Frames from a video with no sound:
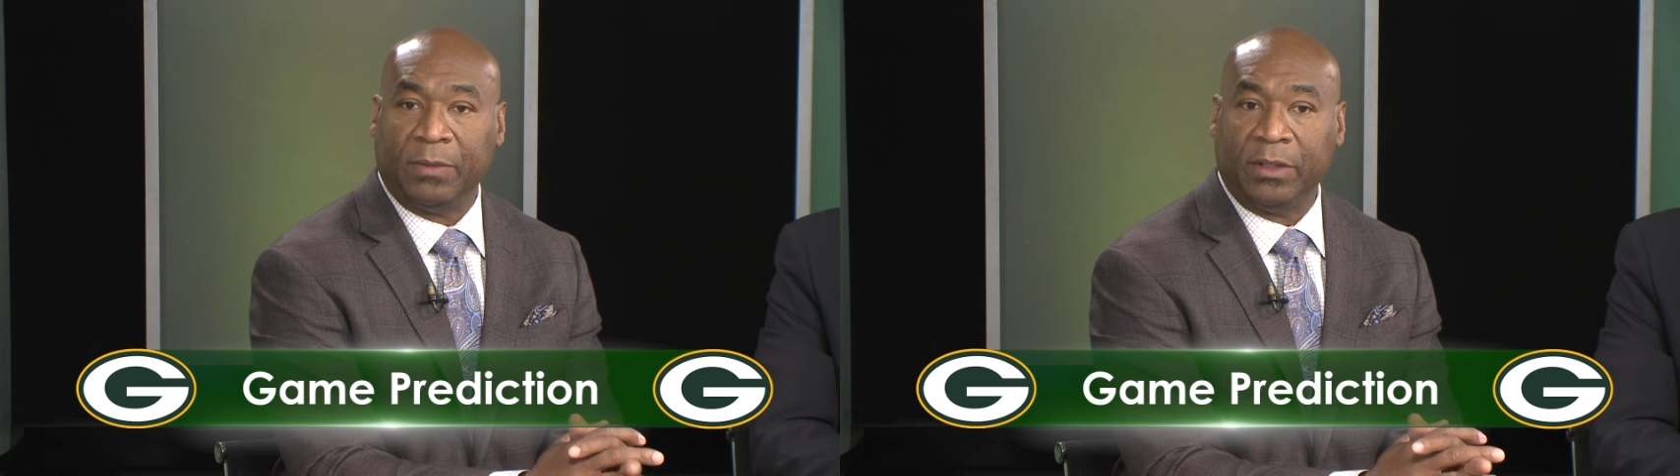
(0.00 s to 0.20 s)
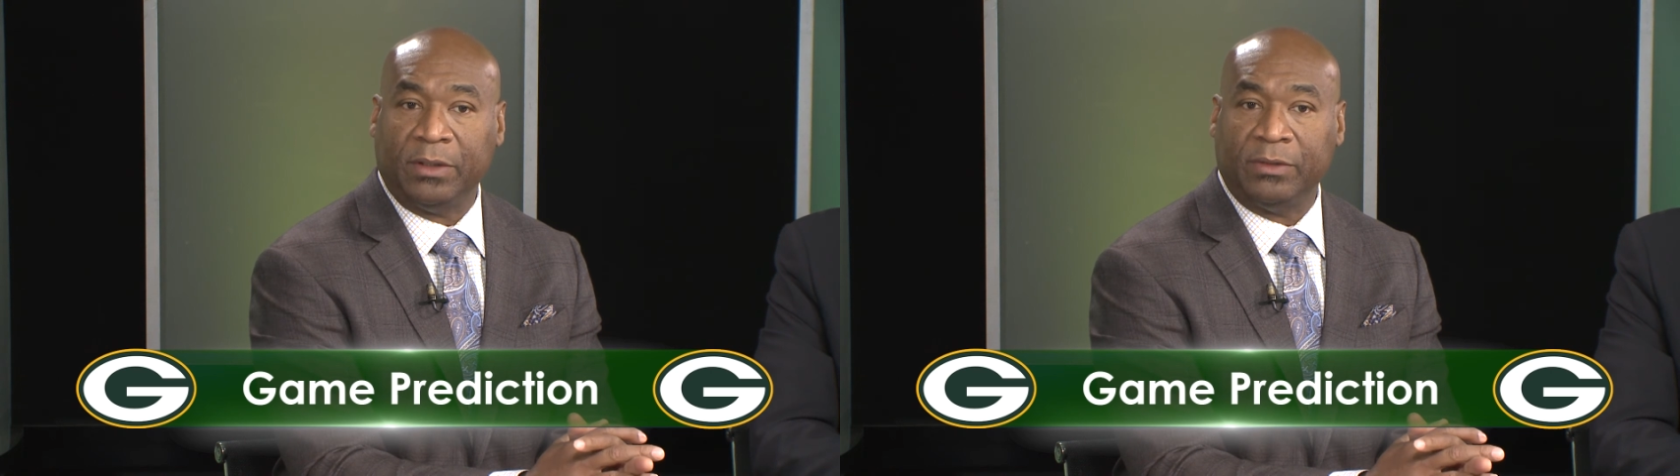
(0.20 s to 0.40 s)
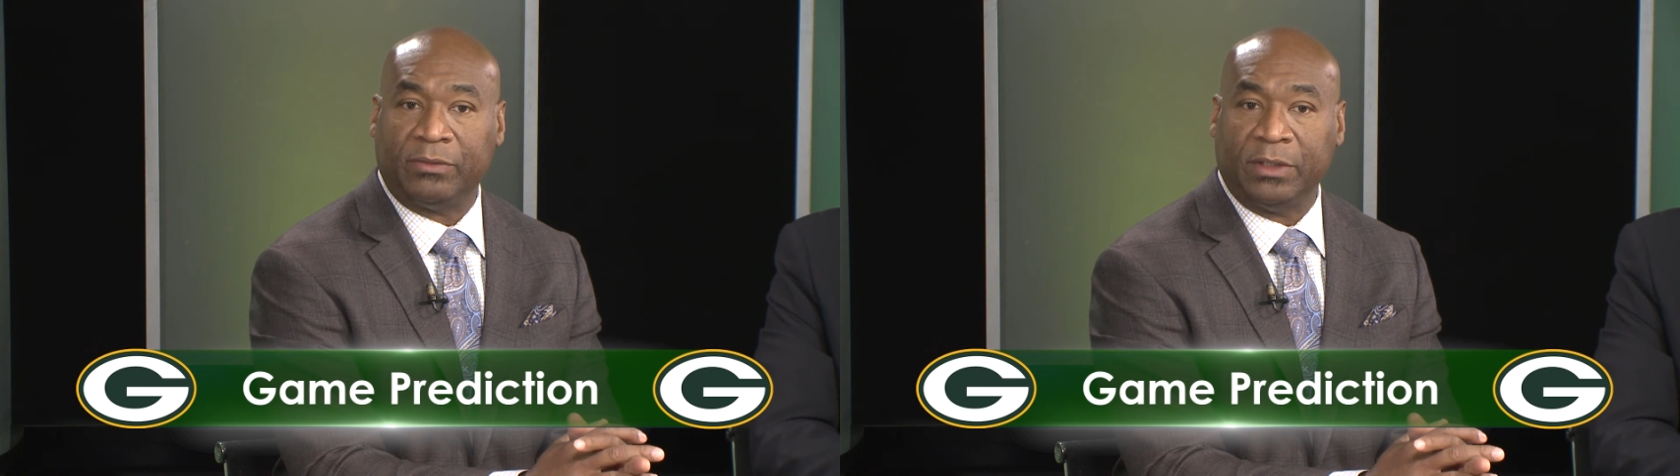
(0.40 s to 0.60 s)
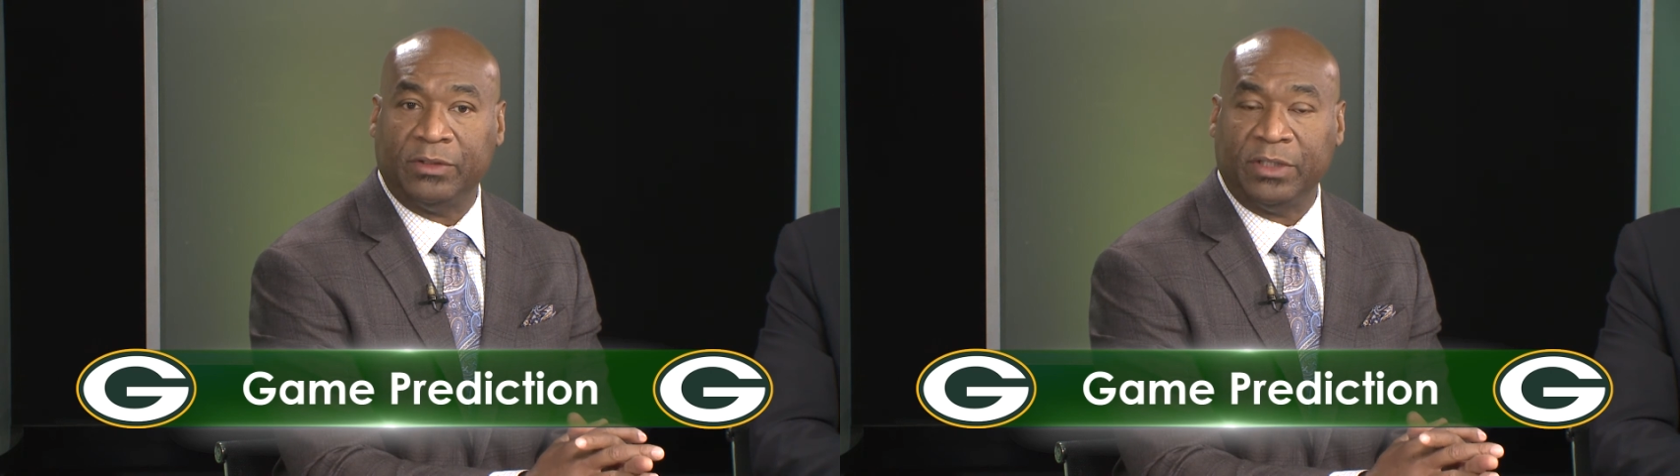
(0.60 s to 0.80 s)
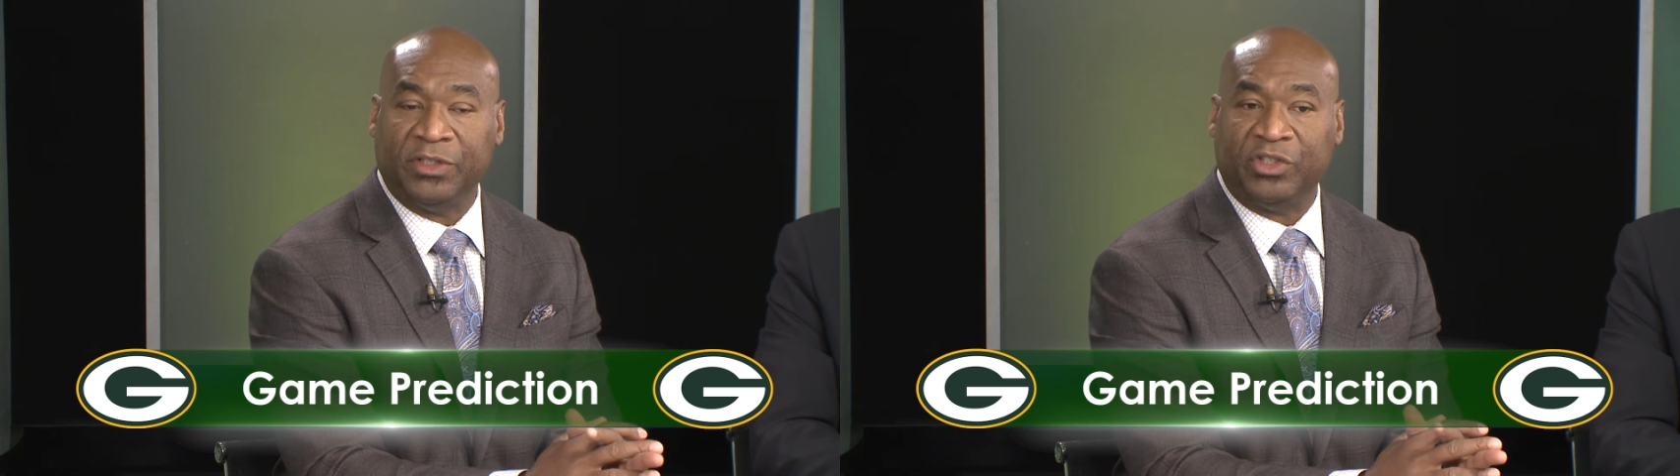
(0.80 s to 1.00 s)

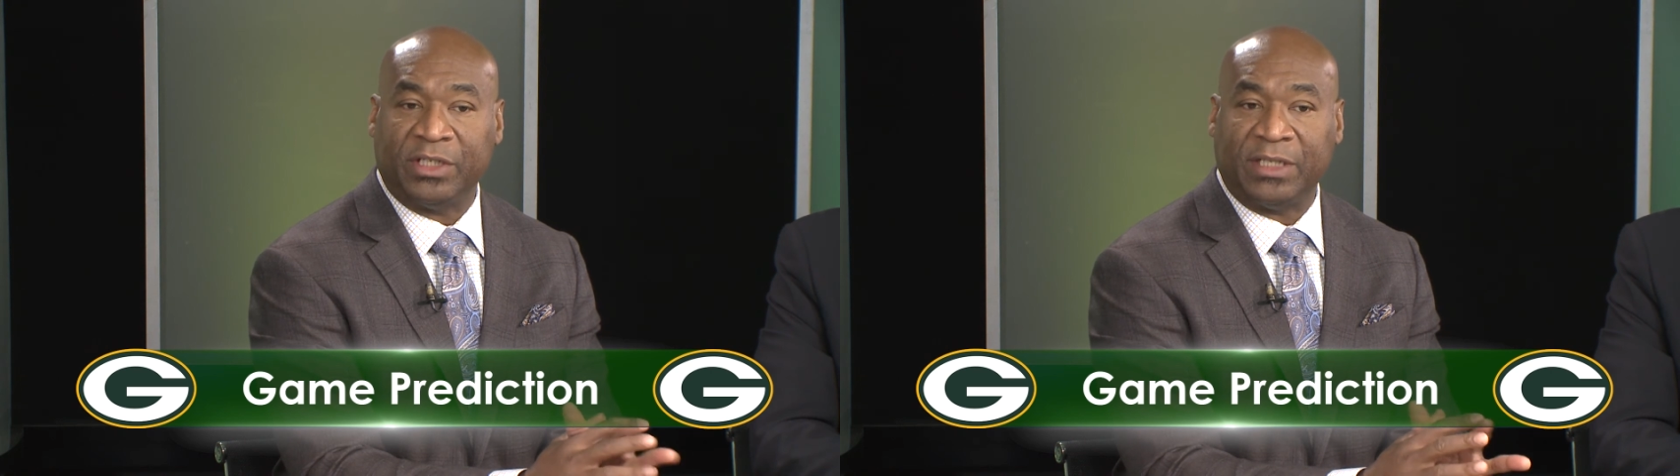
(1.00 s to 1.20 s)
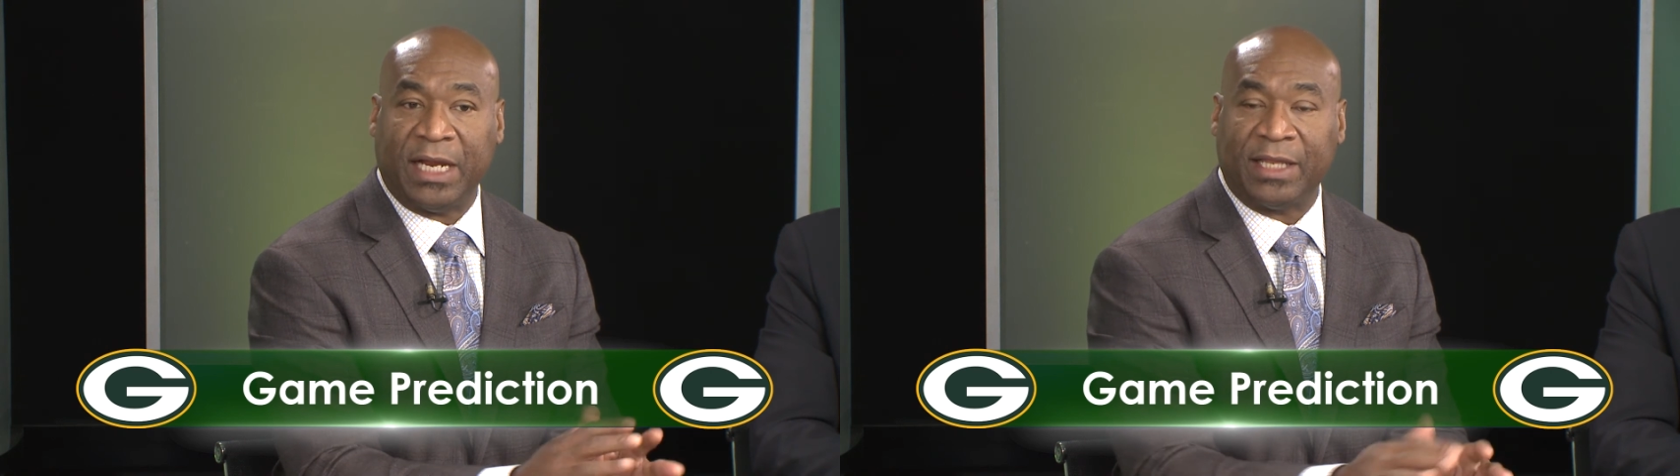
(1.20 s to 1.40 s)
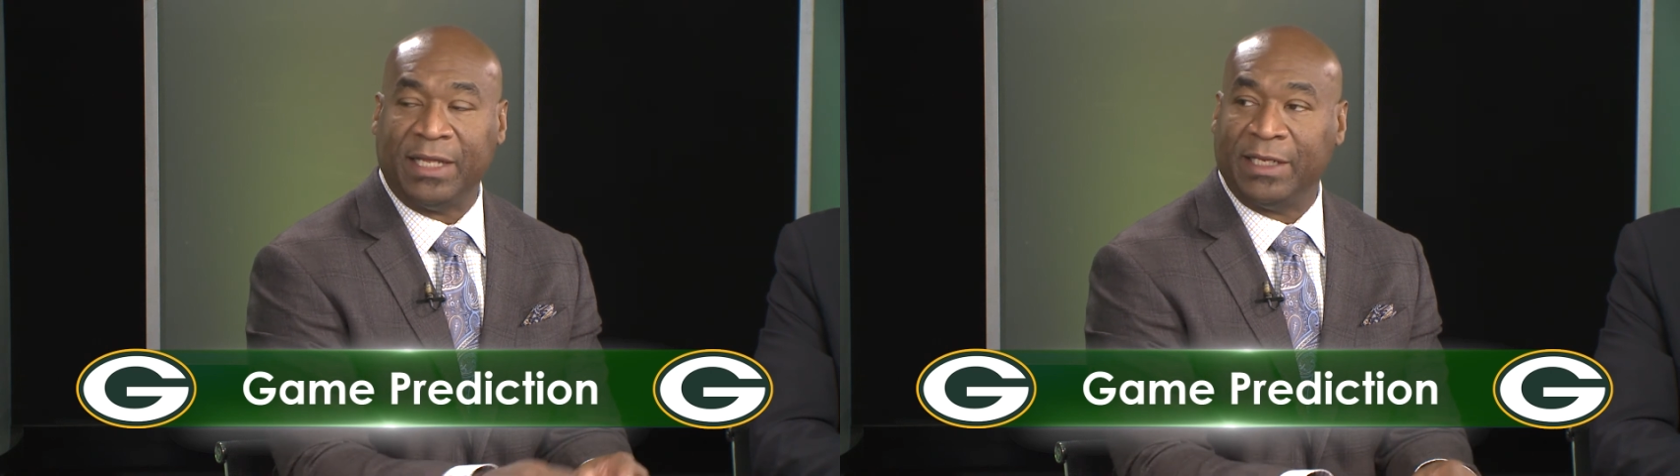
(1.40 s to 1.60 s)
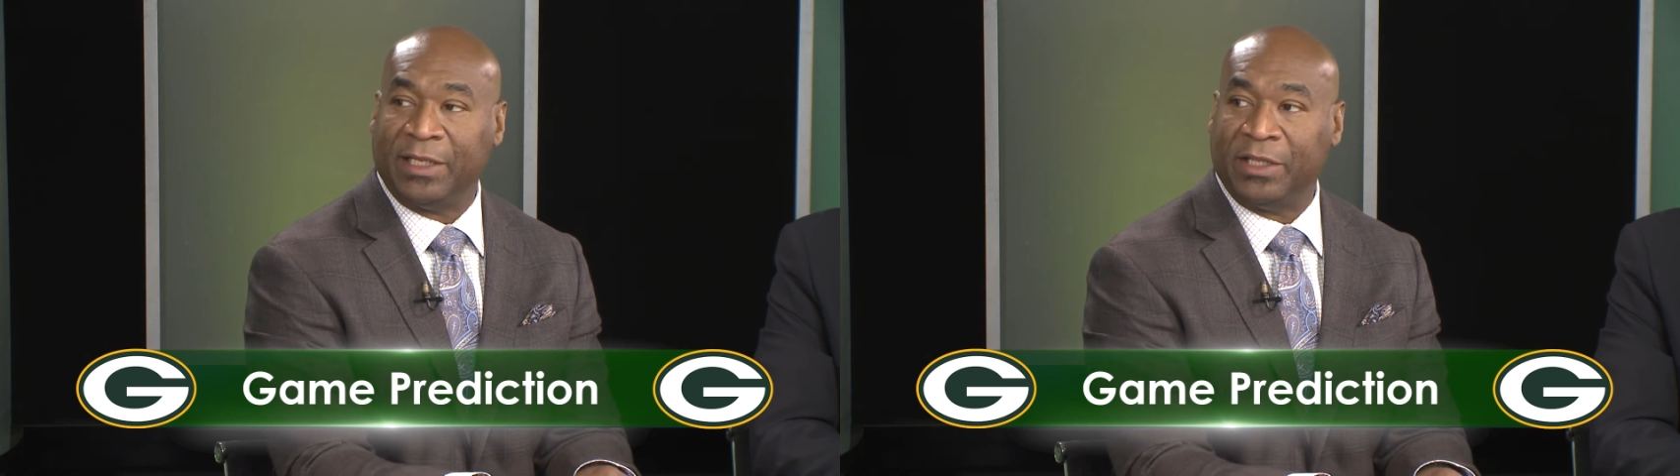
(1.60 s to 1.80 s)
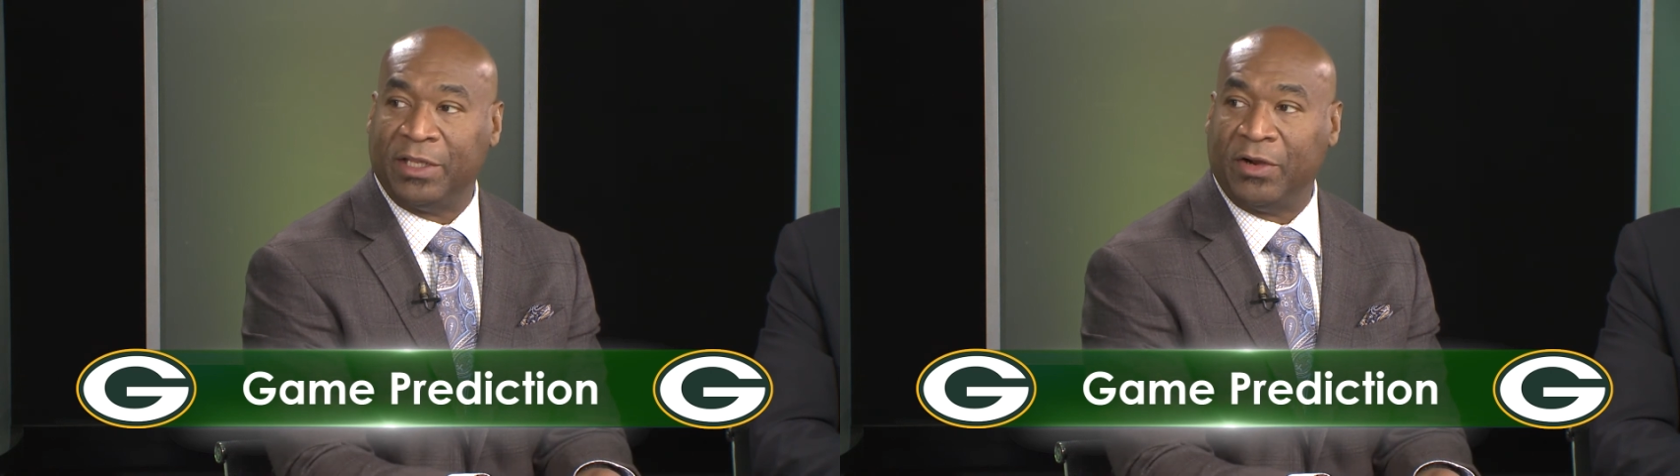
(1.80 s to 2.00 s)
It's just that I think